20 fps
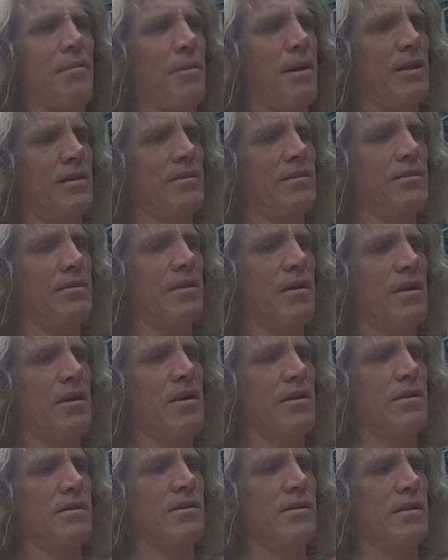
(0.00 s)
commenters,
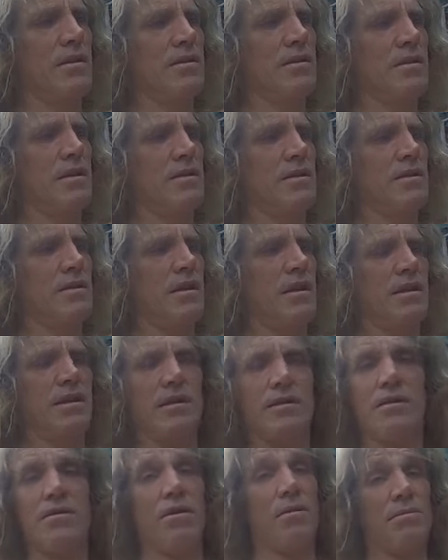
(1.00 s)
and
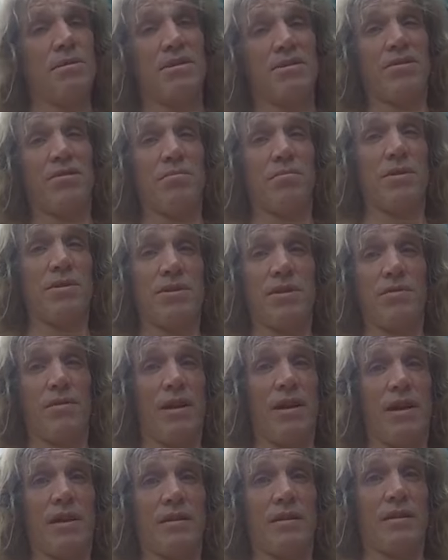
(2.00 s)
you know, I'm just too busy
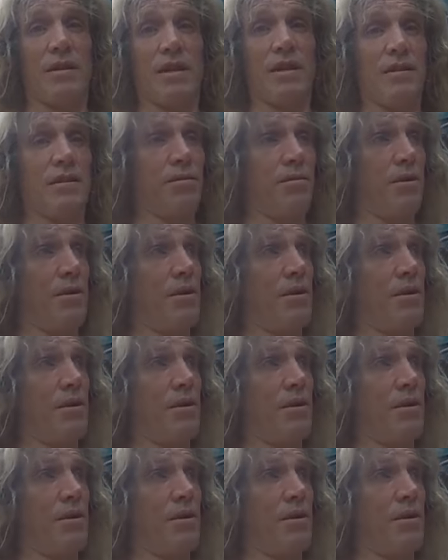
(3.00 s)
right now to get to